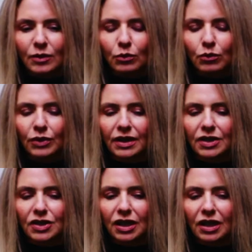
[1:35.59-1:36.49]

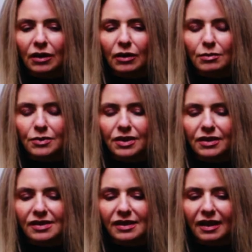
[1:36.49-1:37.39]
reaching up to the
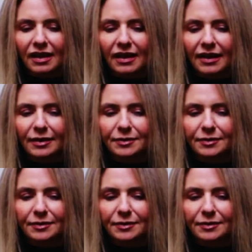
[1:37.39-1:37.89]
sky.